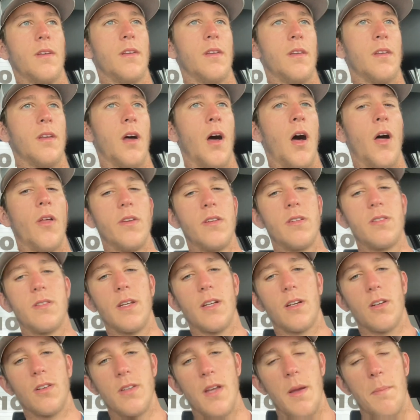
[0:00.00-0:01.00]
all these
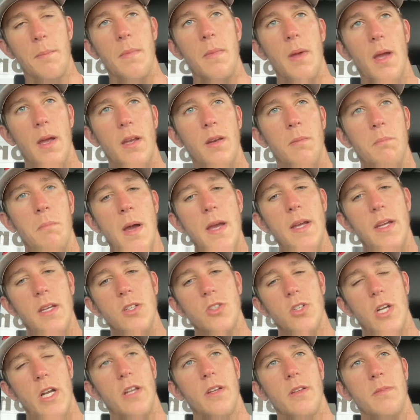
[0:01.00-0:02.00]
stickers I'm making,
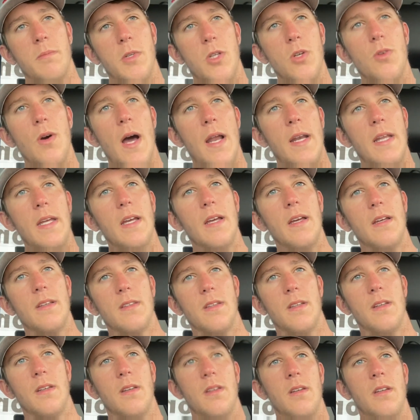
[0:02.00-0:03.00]
trying to do ideas
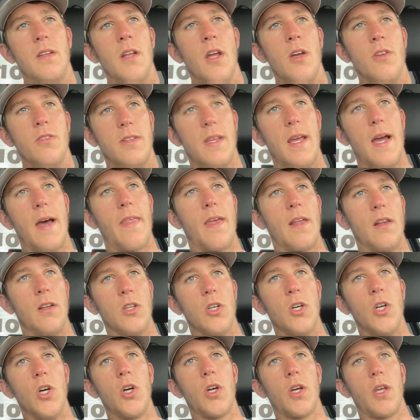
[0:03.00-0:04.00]
and see how they
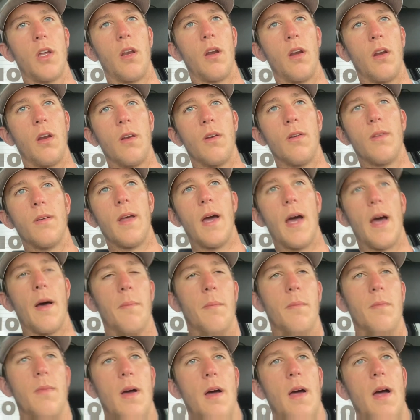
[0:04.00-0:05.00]
look and
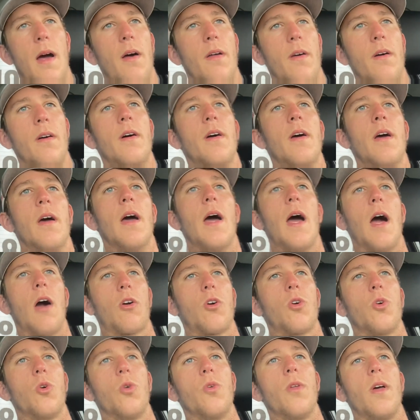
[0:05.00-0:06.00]
how
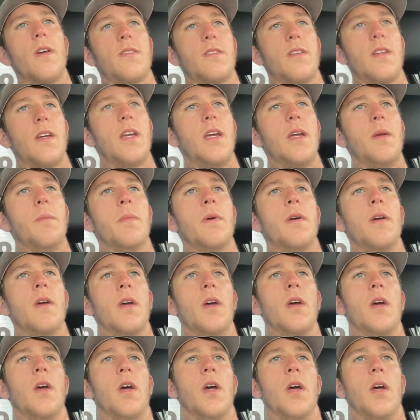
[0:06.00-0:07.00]
cool they seem.
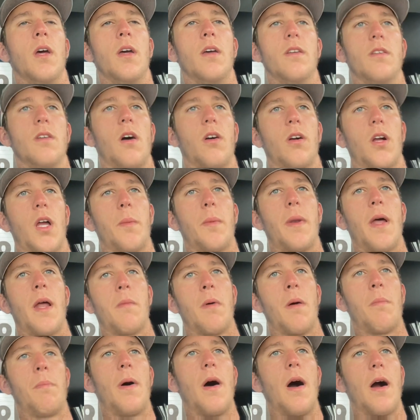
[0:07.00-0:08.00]
Is all coming out of
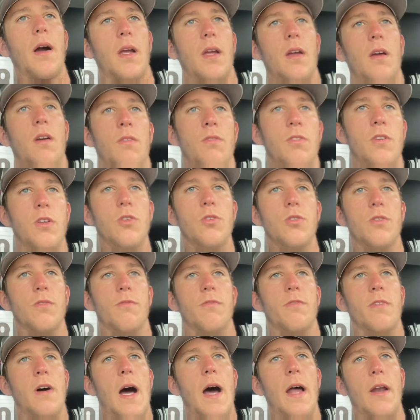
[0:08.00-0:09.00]
my pocket of using
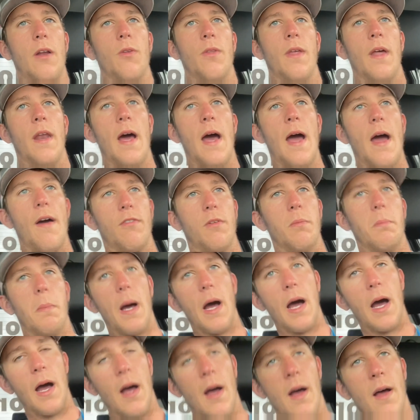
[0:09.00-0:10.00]
vinyl that I have to
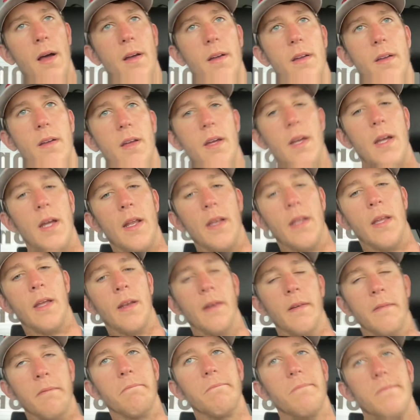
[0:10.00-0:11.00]
buy, and
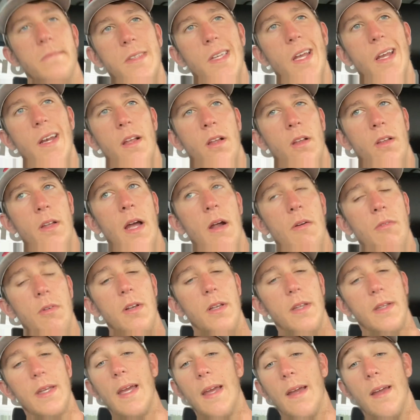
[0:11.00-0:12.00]
then technically I
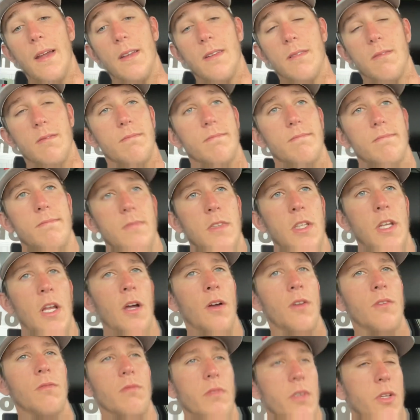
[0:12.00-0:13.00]
really can't
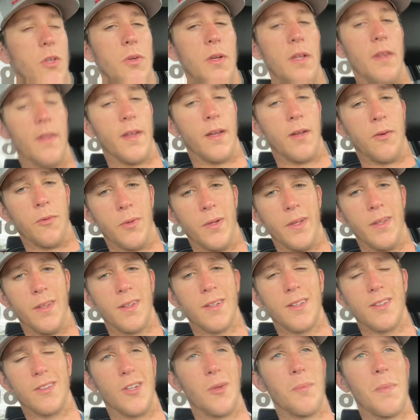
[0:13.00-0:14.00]
do anything with it,
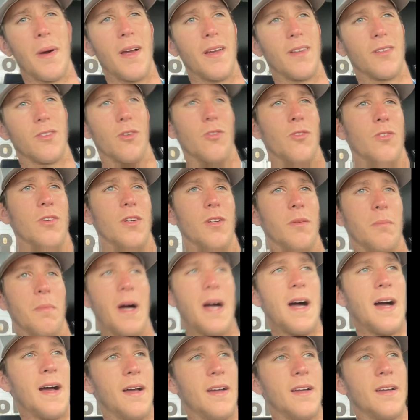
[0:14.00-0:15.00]
because nobody's gonna really
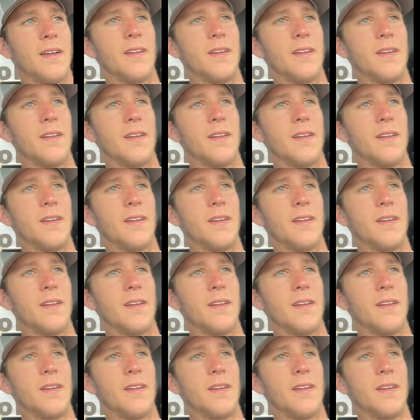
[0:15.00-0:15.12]
buy it.